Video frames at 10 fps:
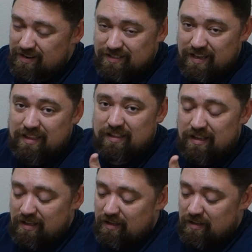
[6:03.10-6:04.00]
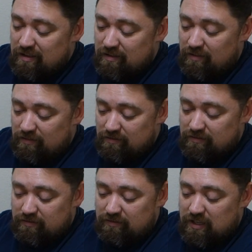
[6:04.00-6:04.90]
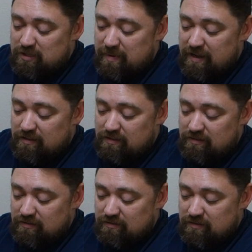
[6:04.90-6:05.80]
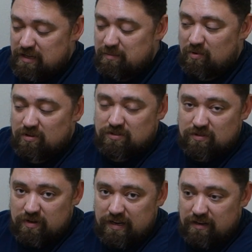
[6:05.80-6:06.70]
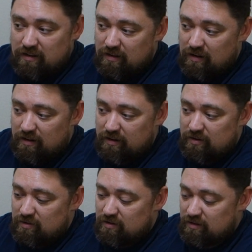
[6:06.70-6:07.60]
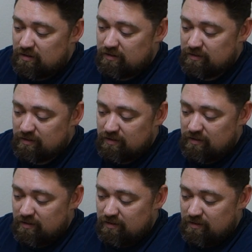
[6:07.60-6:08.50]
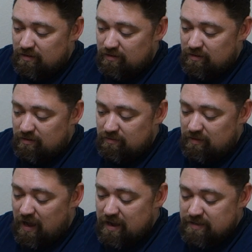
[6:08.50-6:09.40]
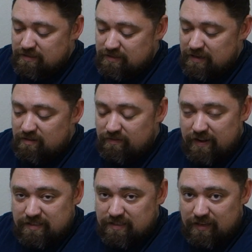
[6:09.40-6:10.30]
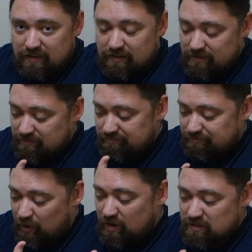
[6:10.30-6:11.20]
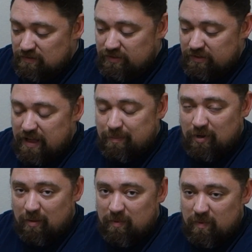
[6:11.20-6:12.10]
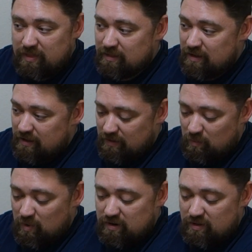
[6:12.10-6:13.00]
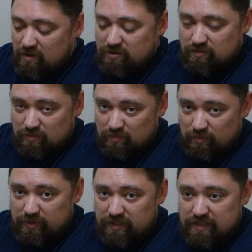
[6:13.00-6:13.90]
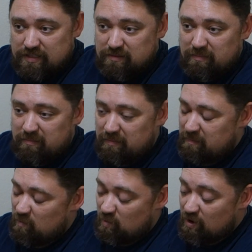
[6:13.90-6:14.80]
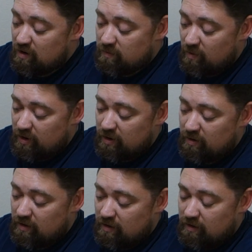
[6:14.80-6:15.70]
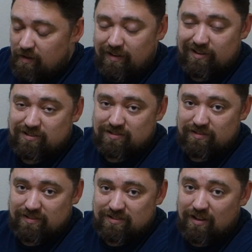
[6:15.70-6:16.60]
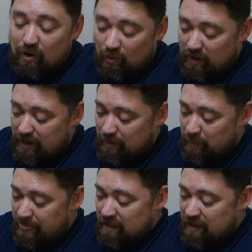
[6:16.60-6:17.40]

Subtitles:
because, again, touchpad, keyboard, screen are your highest interfacing parts of the laptop, and when one of those really doesn't work for you, it's not okay.